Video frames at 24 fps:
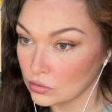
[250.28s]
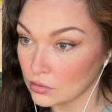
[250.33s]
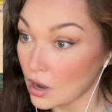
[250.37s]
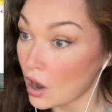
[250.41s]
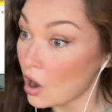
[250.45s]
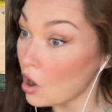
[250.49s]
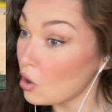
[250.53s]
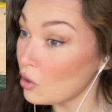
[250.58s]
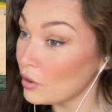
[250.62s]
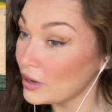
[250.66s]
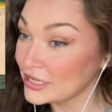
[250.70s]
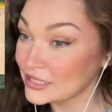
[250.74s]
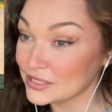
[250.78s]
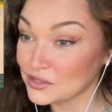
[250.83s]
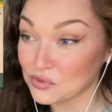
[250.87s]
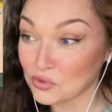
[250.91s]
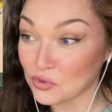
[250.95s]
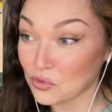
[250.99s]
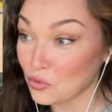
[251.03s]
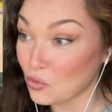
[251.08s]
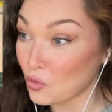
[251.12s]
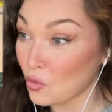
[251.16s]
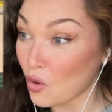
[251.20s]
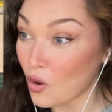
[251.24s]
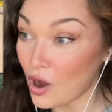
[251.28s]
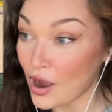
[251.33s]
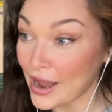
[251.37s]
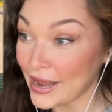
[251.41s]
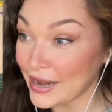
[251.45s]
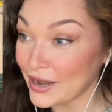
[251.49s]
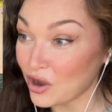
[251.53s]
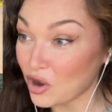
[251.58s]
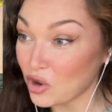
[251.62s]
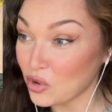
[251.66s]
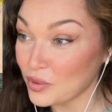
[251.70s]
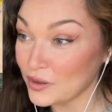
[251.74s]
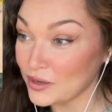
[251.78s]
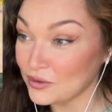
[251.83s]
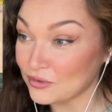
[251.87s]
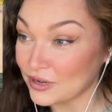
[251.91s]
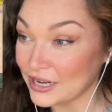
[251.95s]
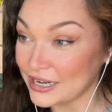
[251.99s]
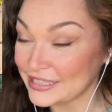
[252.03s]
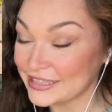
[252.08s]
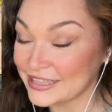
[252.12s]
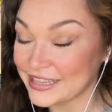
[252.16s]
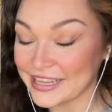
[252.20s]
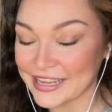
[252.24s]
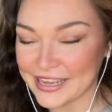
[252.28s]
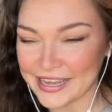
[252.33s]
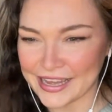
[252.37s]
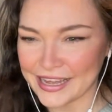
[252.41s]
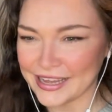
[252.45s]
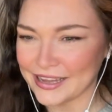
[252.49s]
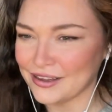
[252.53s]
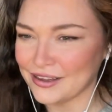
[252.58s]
Oh, he's wide open right there.